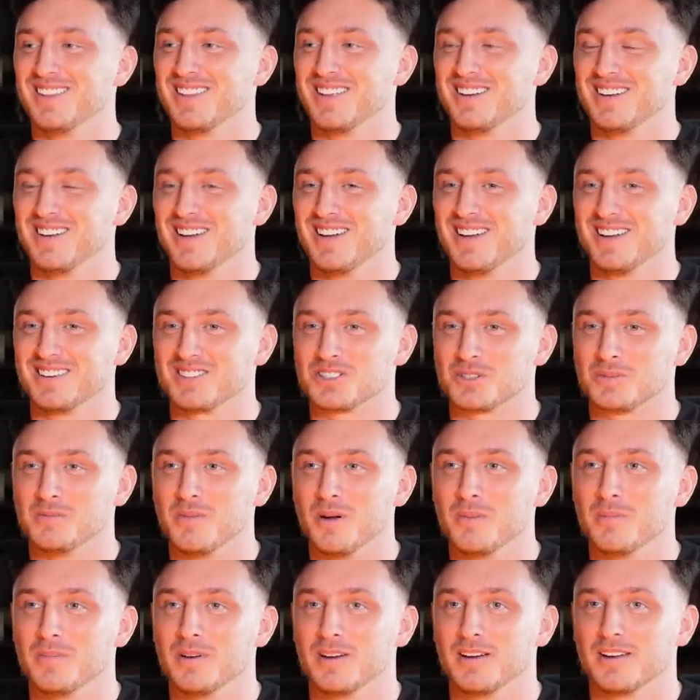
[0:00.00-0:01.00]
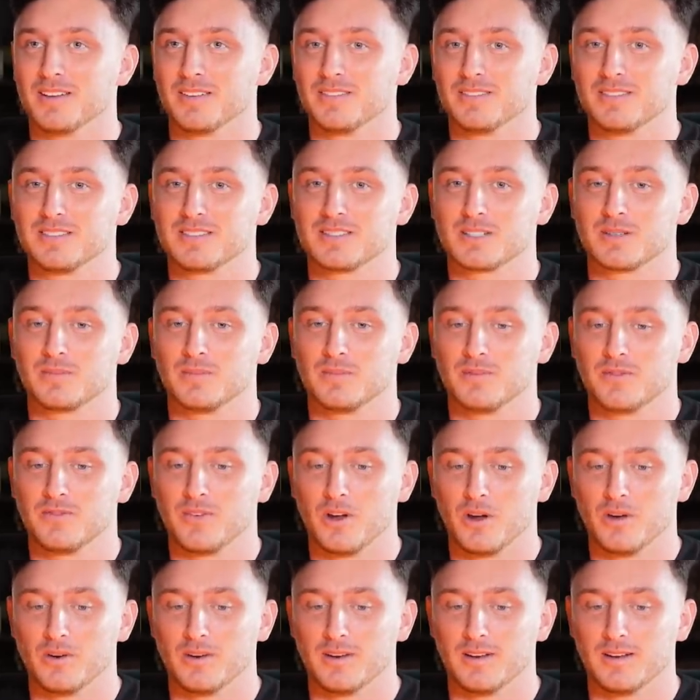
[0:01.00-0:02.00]
And then uh, I just remember
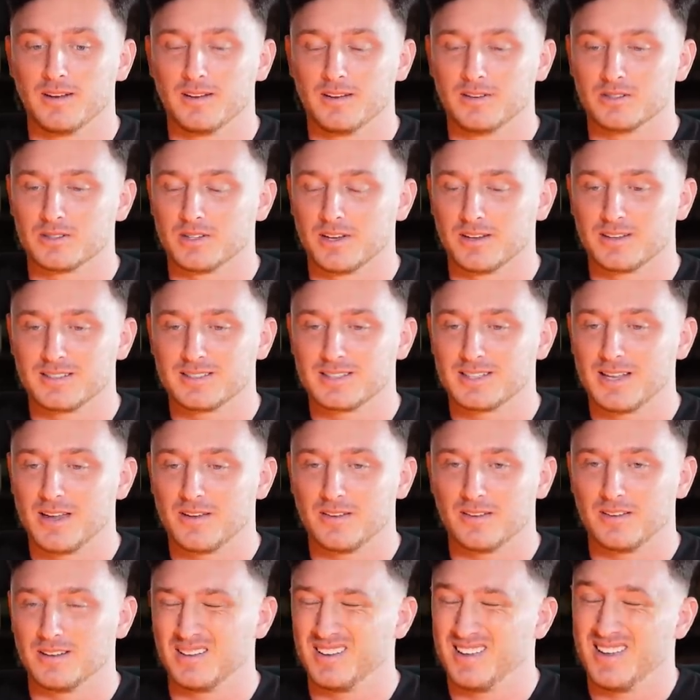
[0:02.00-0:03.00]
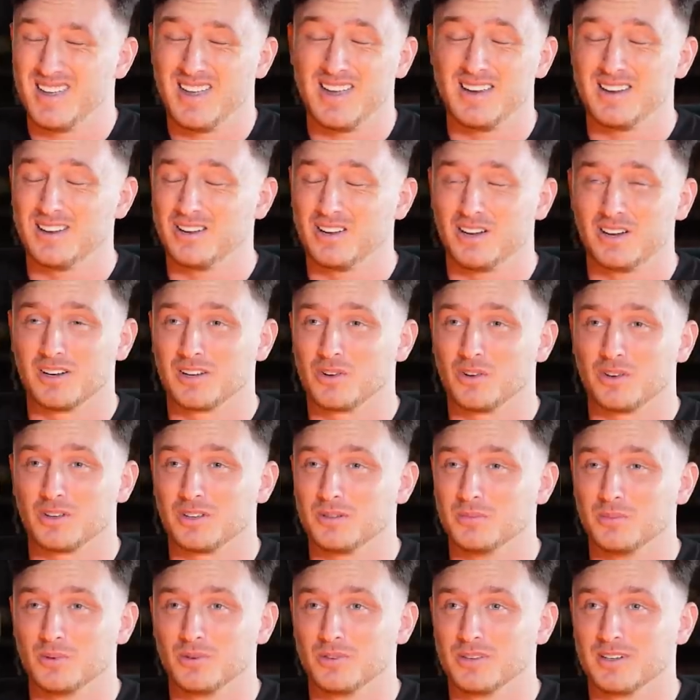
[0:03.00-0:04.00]
phone, it was like set eight, nine o'clock in
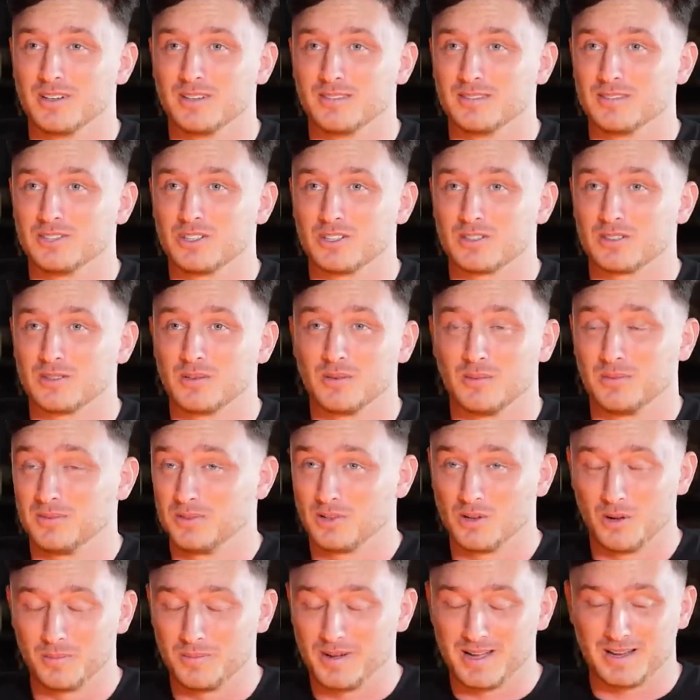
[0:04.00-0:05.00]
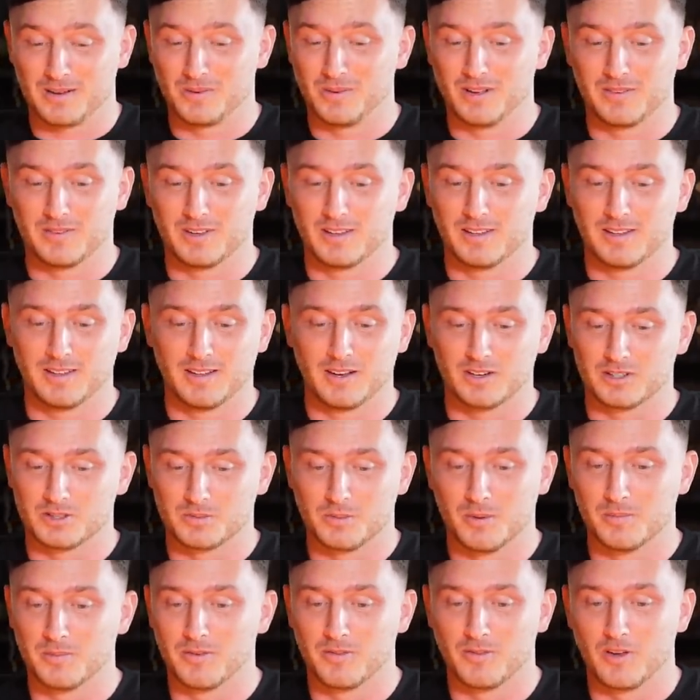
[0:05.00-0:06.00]
the morning, just got back or whatever. And I just
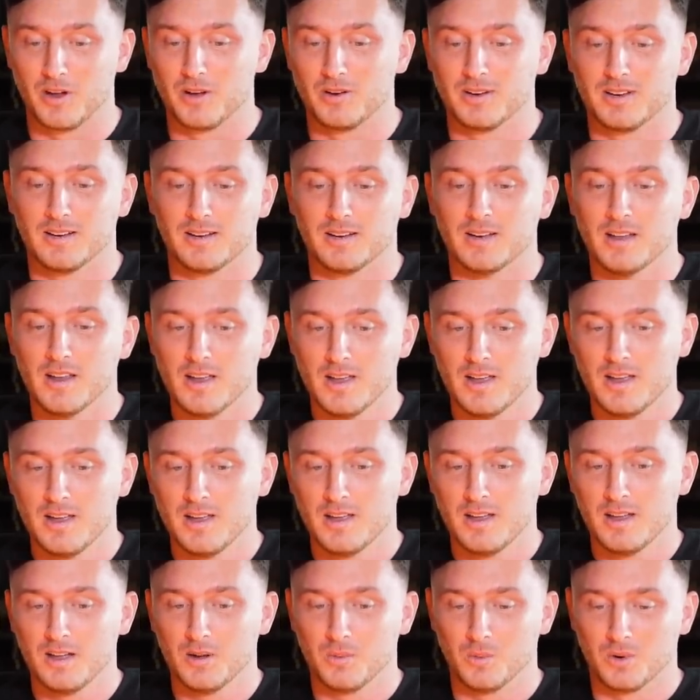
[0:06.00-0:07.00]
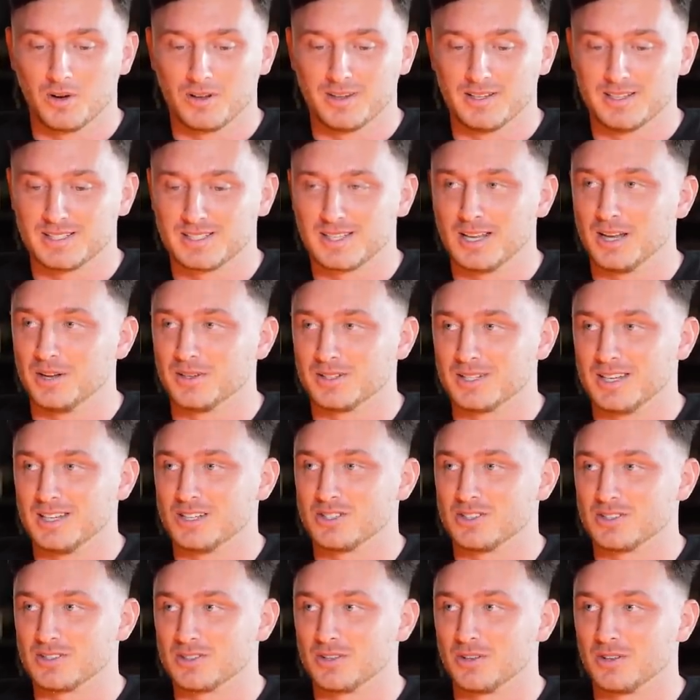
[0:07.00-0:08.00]
remember phoning one of these sales
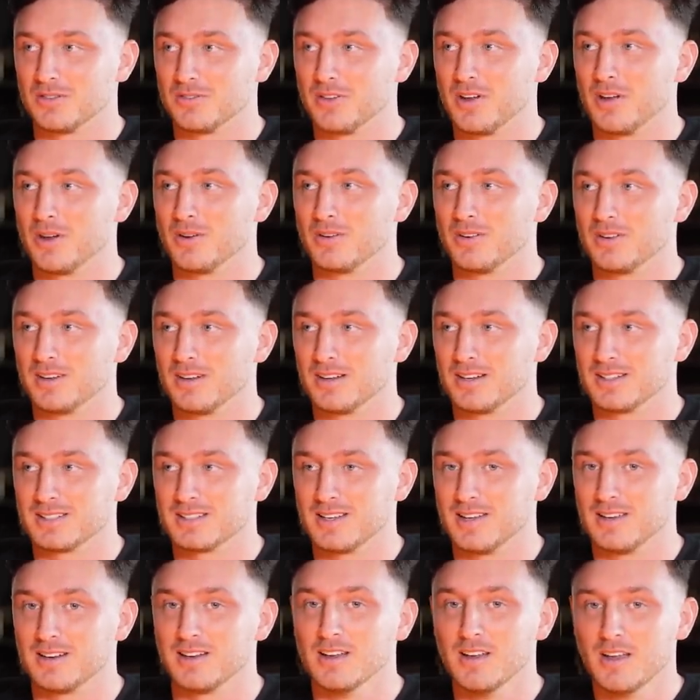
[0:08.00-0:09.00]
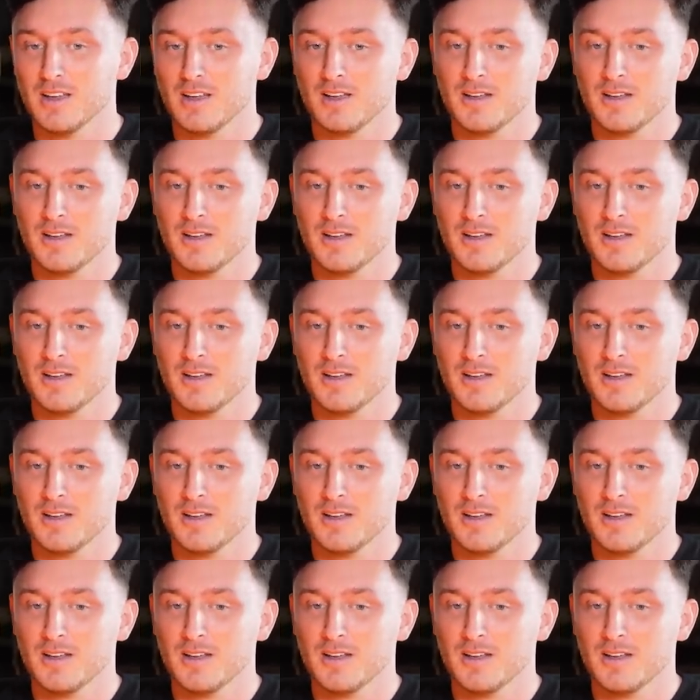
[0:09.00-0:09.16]
agents on the phone. And I said,